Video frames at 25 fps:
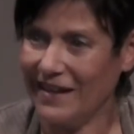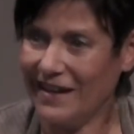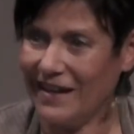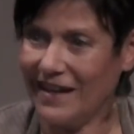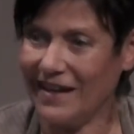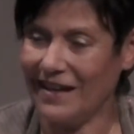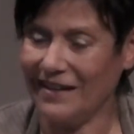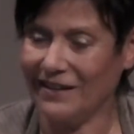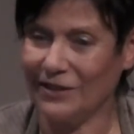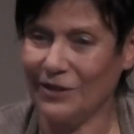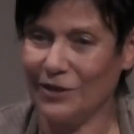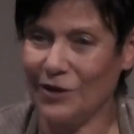
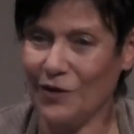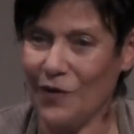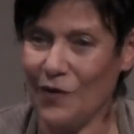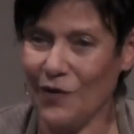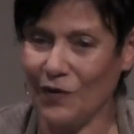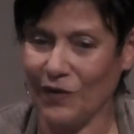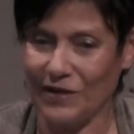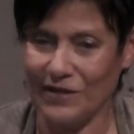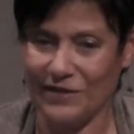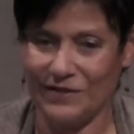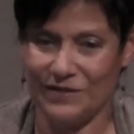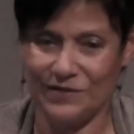And the
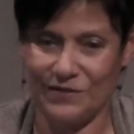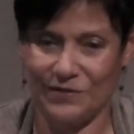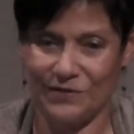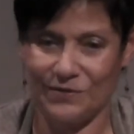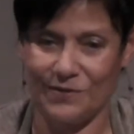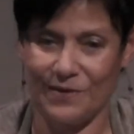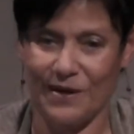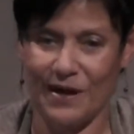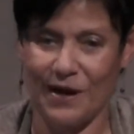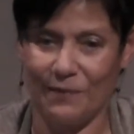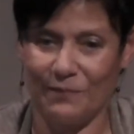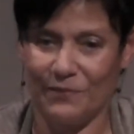goal is
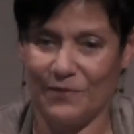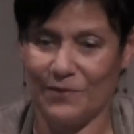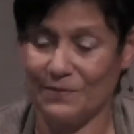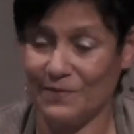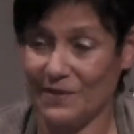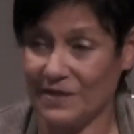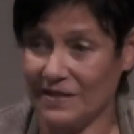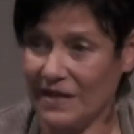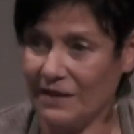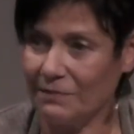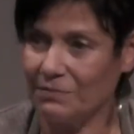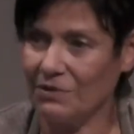to help them
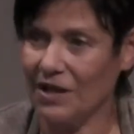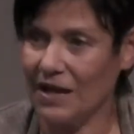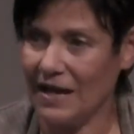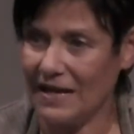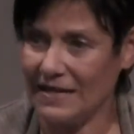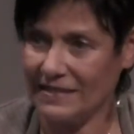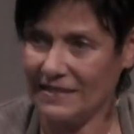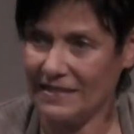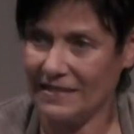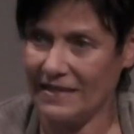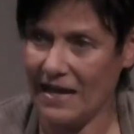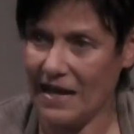
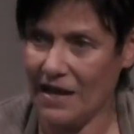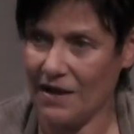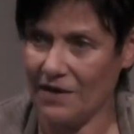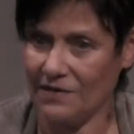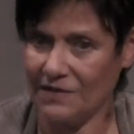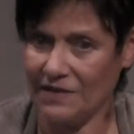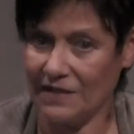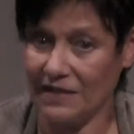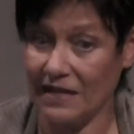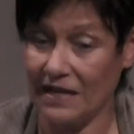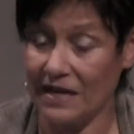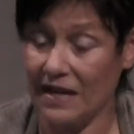stabilize in
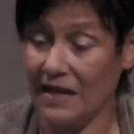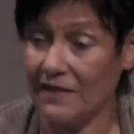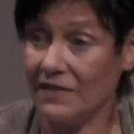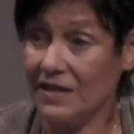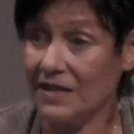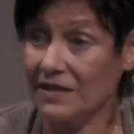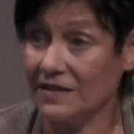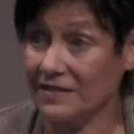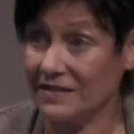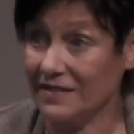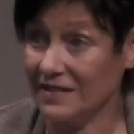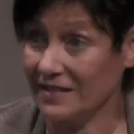housing and
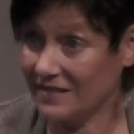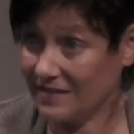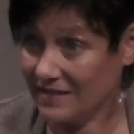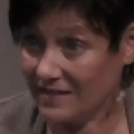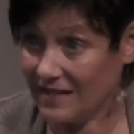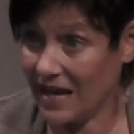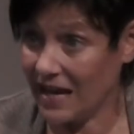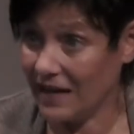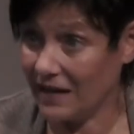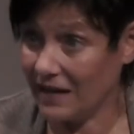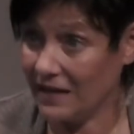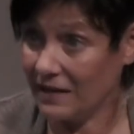then
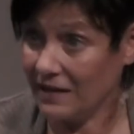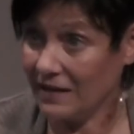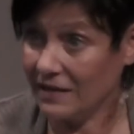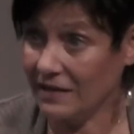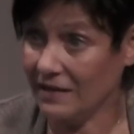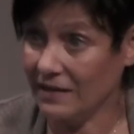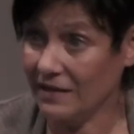sustain it